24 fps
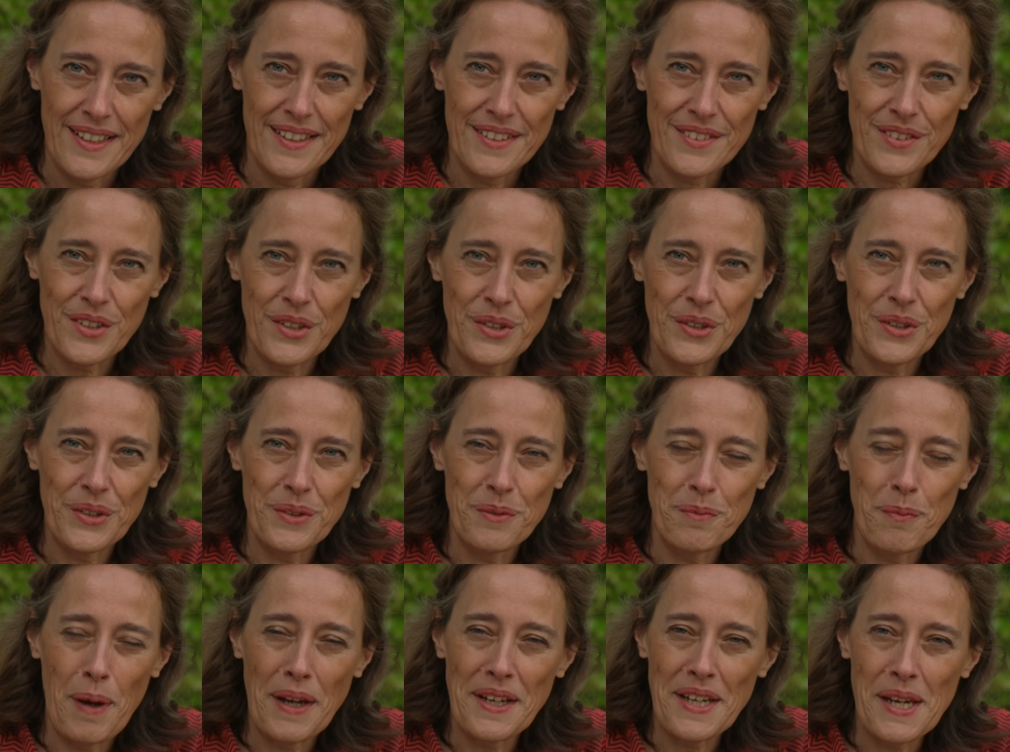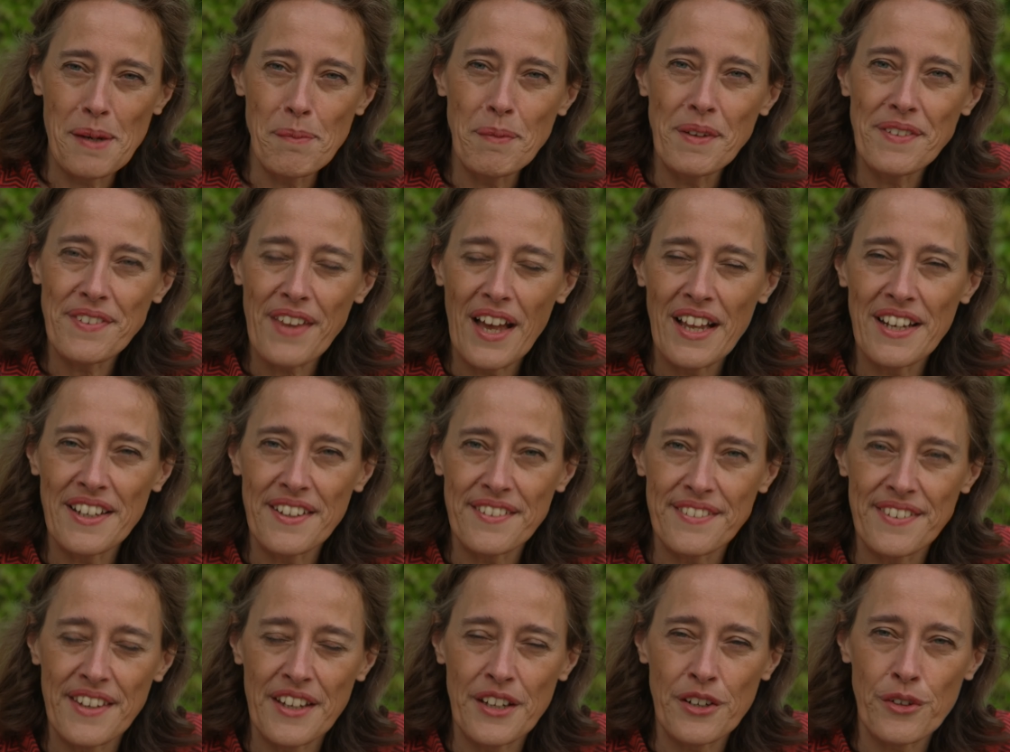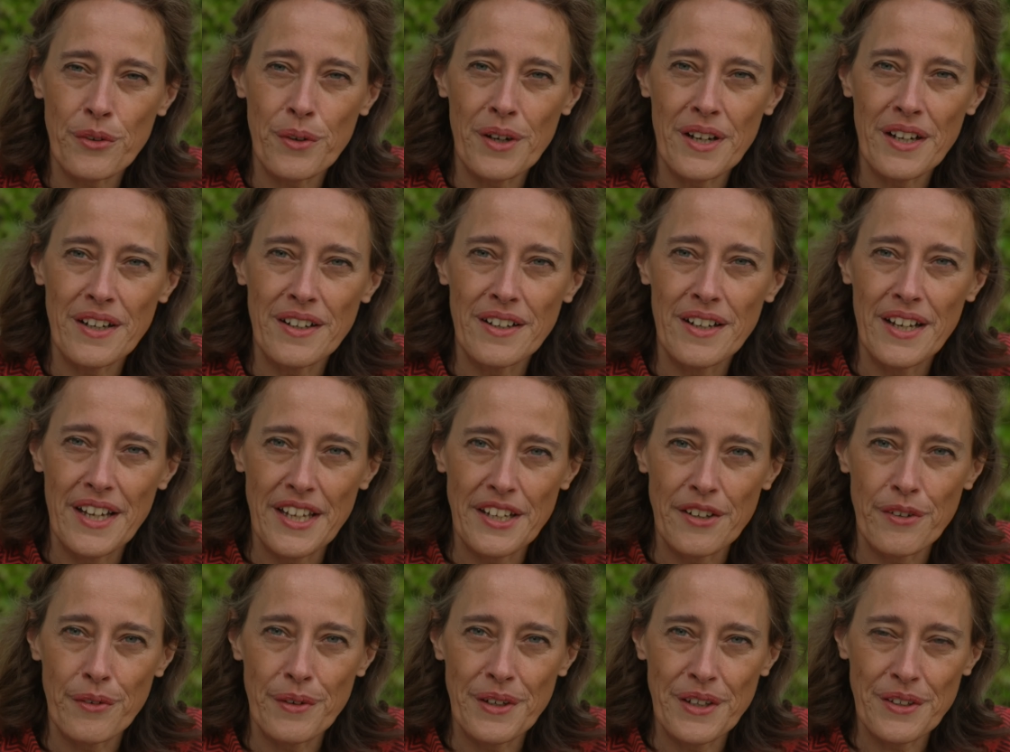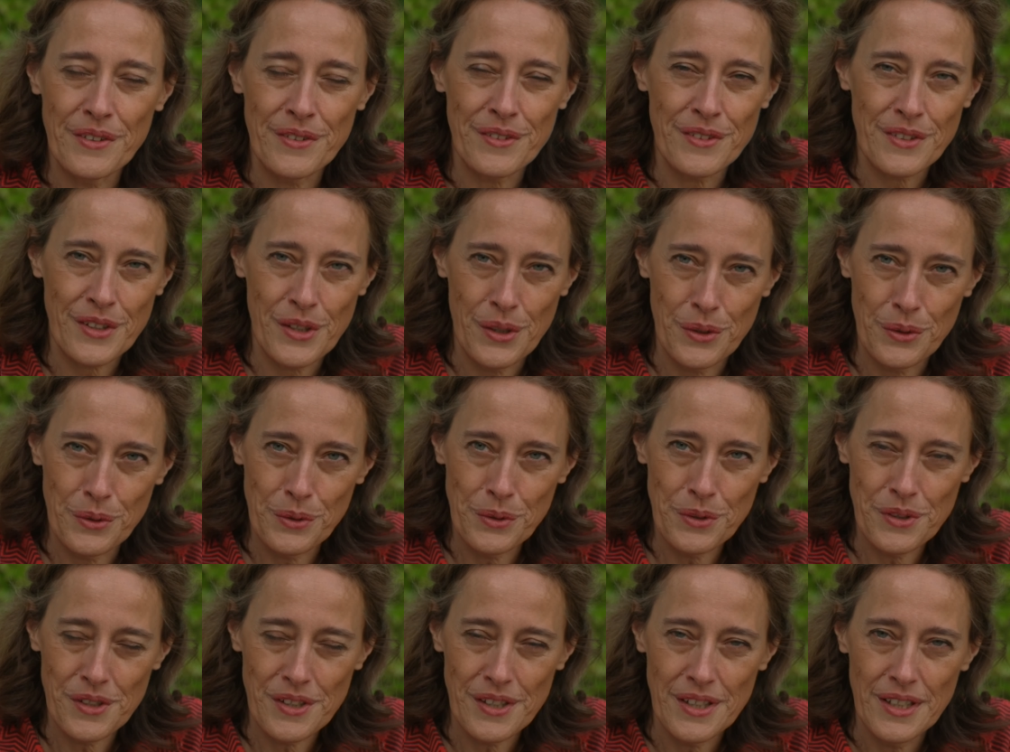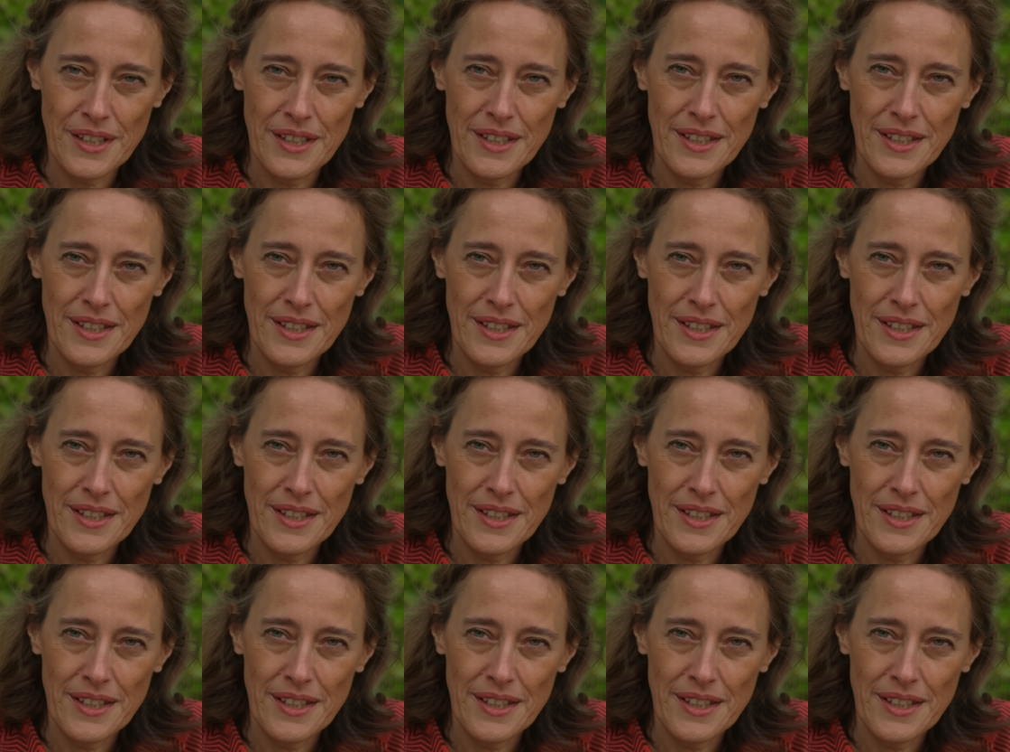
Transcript: So my name is Alexandra Henrion Caude.